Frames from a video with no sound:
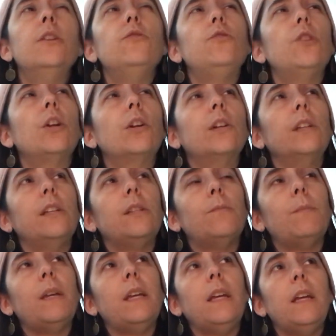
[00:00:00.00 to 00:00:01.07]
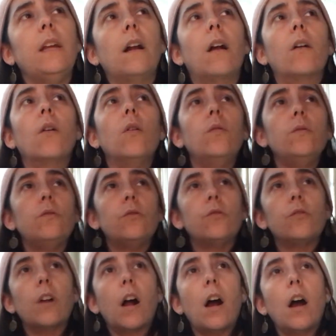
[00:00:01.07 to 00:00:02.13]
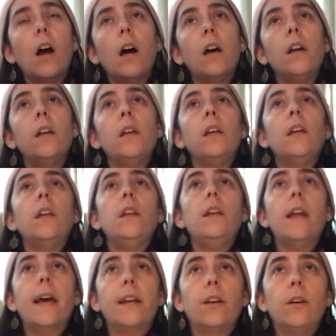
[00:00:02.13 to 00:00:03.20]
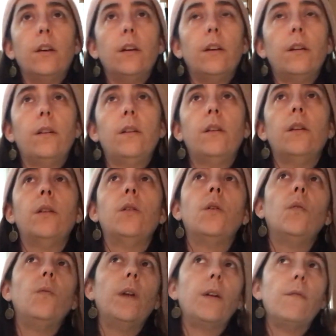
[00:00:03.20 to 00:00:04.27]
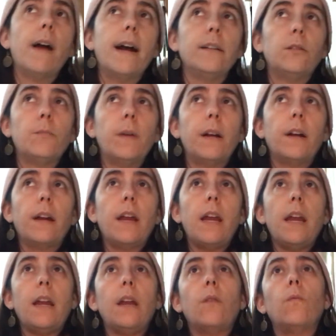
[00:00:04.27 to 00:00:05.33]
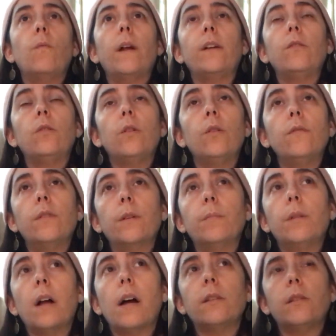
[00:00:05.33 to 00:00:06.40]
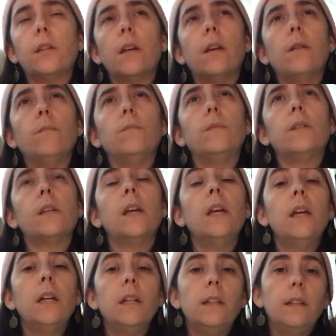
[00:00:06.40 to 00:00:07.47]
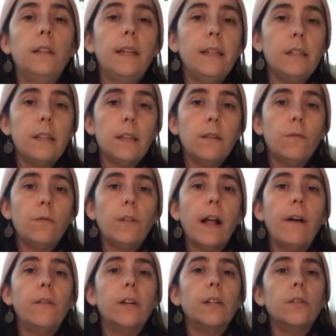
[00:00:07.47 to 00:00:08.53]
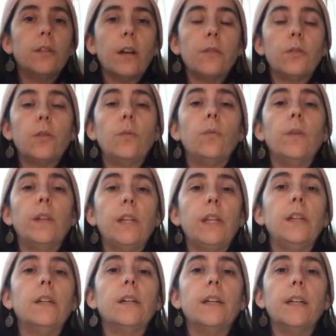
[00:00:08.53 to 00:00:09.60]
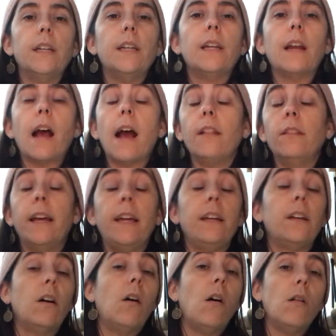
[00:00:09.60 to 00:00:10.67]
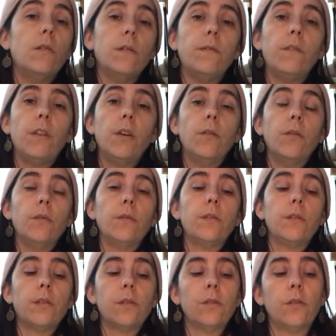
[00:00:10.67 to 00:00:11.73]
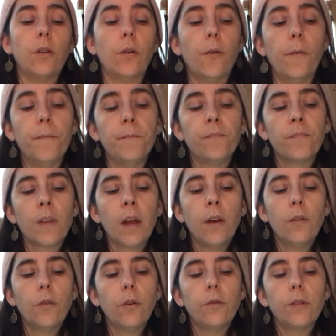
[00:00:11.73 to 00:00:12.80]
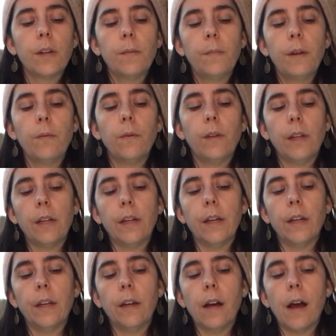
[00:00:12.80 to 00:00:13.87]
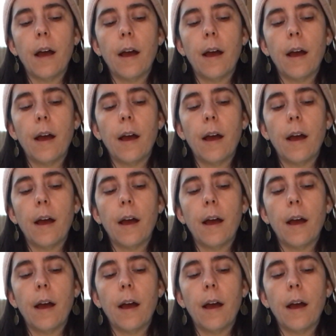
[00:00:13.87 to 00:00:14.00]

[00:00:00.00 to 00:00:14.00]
generally speaking are oat straw, nettle, red raspberry, red clover blossoms, linden flowers, also really good. And I like all of those. So those can be really good.